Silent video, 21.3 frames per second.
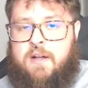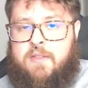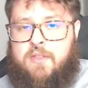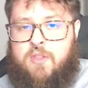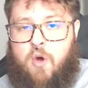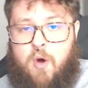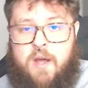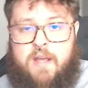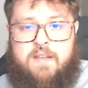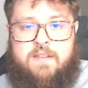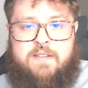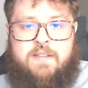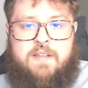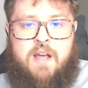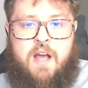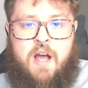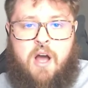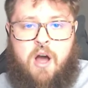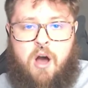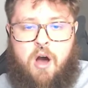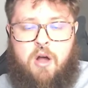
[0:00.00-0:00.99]
noise
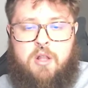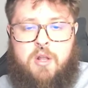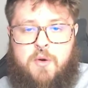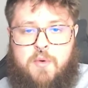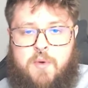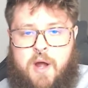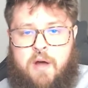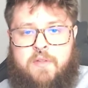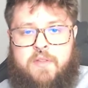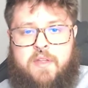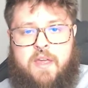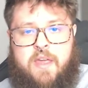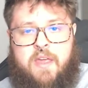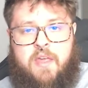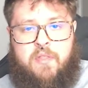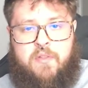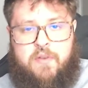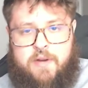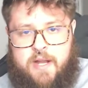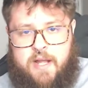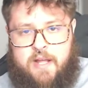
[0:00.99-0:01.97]
all around the
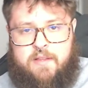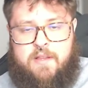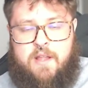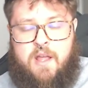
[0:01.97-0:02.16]
internet.